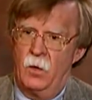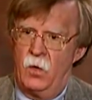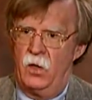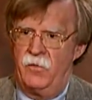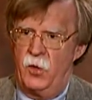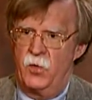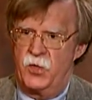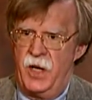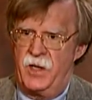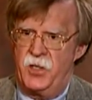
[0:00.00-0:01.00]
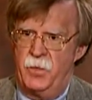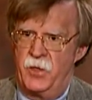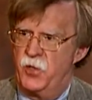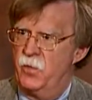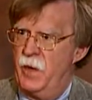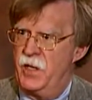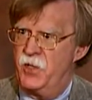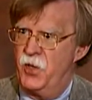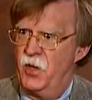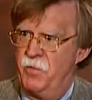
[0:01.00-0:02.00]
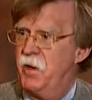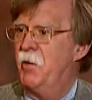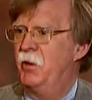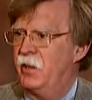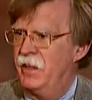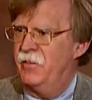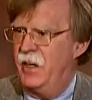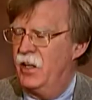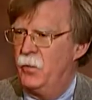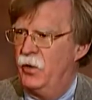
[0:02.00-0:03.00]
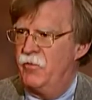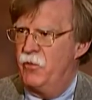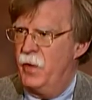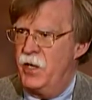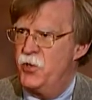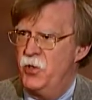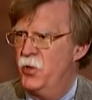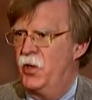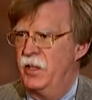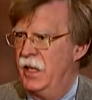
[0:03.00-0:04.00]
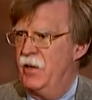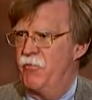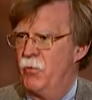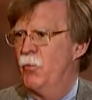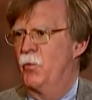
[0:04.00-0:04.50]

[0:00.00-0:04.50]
All of those estimates are based on publicly available information you can get from